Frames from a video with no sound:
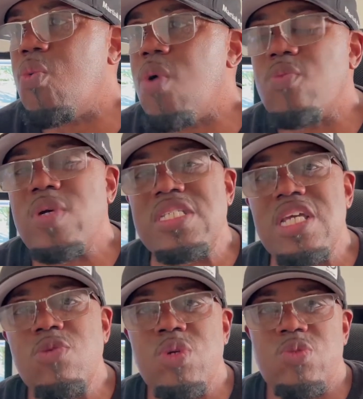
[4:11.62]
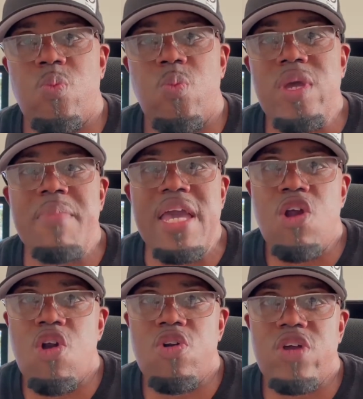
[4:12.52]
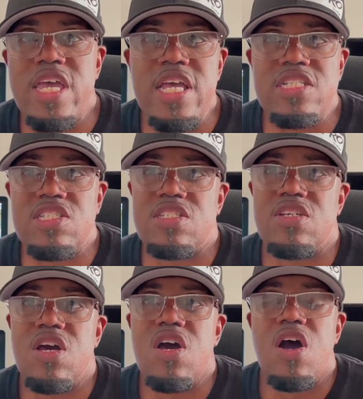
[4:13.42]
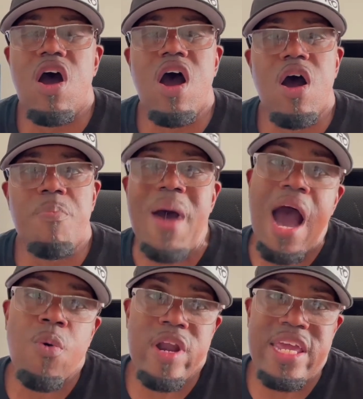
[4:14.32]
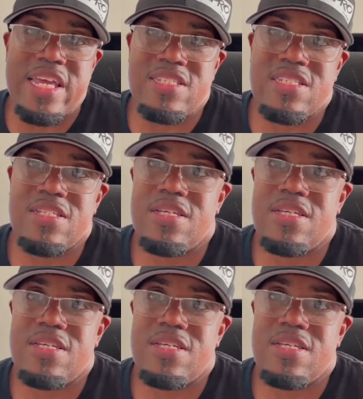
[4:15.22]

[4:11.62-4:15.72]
what we did was we made her hits, power hits,